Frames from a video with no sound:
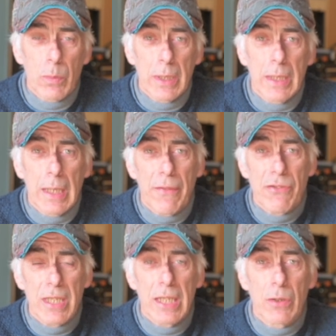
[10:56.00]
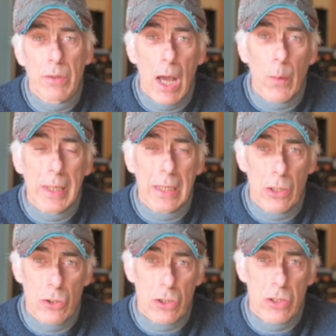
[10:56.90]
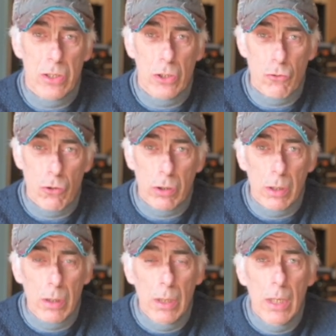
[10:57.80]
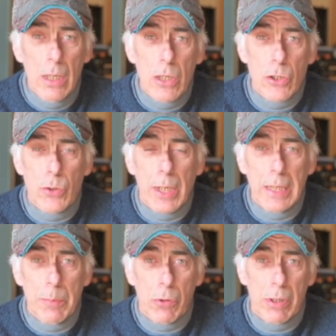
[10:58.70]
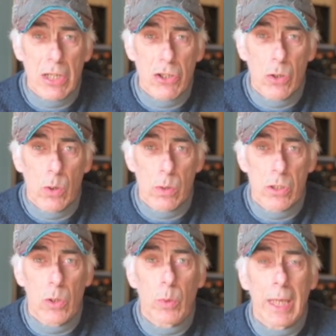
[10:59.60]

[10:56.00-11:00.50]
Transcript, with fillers: We have seen on how we can adjust the throttle so that the progression holes don't